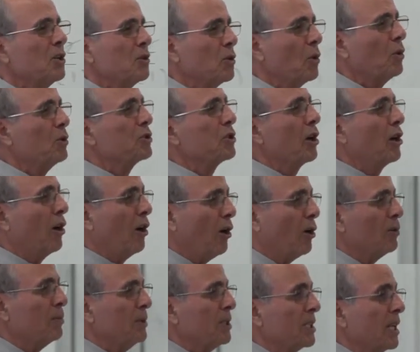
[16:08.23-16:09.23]
Those are
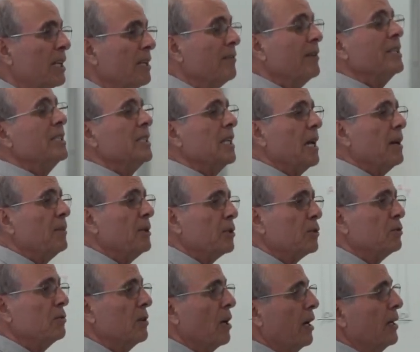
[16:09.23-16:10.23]
all mistakes. Even in ME
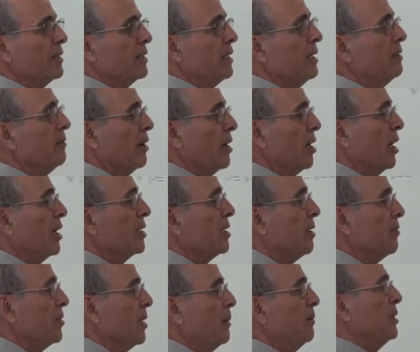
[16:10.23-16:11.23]
219, when I
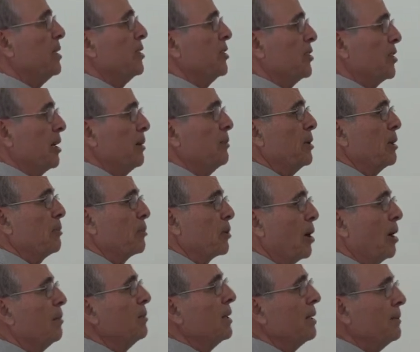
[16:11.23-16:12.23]
give them indeterminate
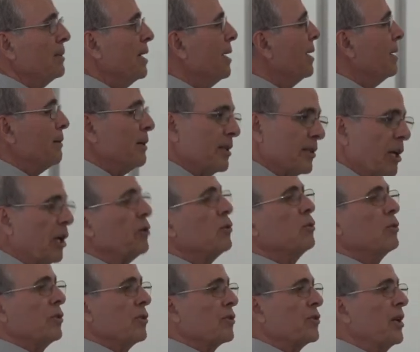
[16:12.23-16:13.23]
problem, they
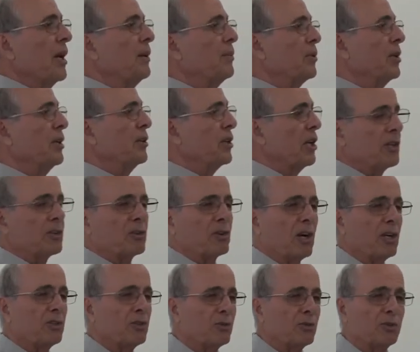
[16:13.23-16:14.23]
do the same thing. They
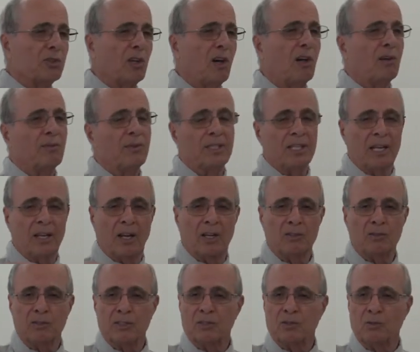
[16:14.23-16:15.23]
try to solve it,
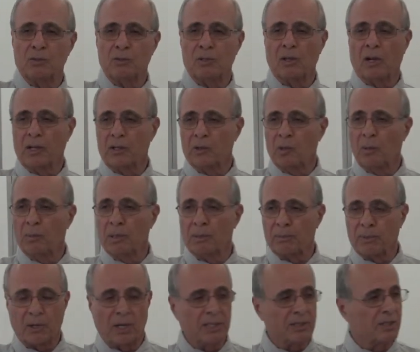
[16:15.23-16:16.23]
and good luck. Nobel
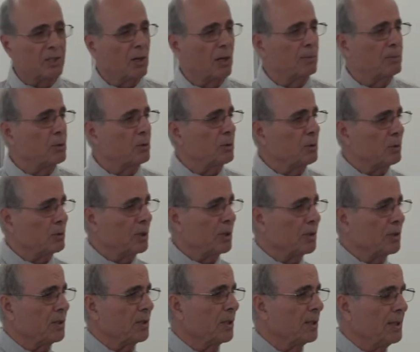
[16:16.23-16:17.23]
Prize come to you
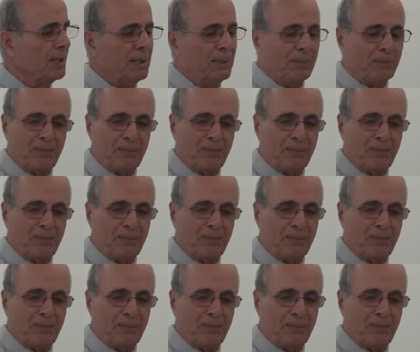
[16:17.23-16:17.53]
this year.